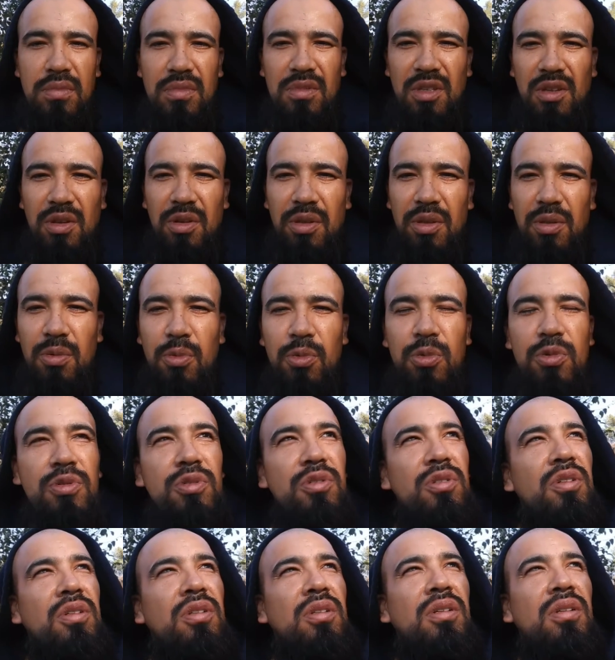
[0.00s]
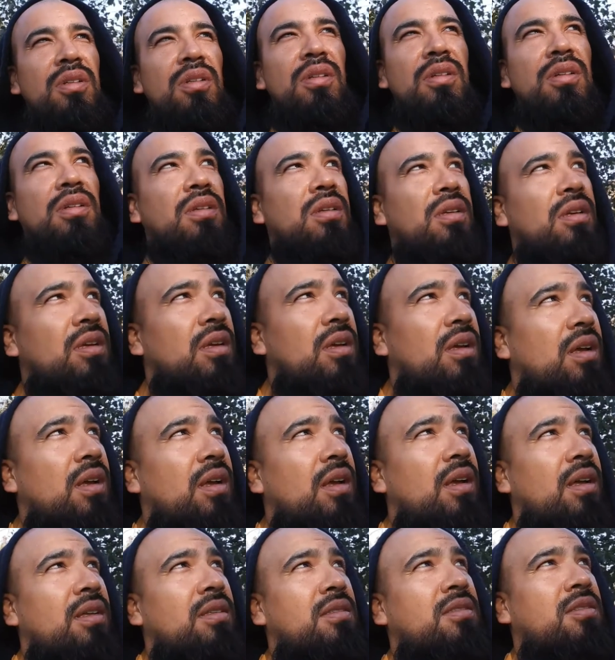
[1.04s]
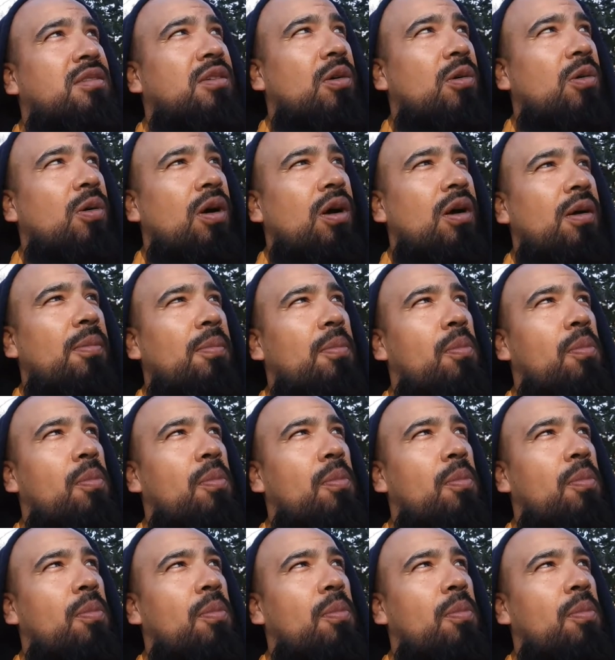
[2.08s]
Hear the rooster. And so,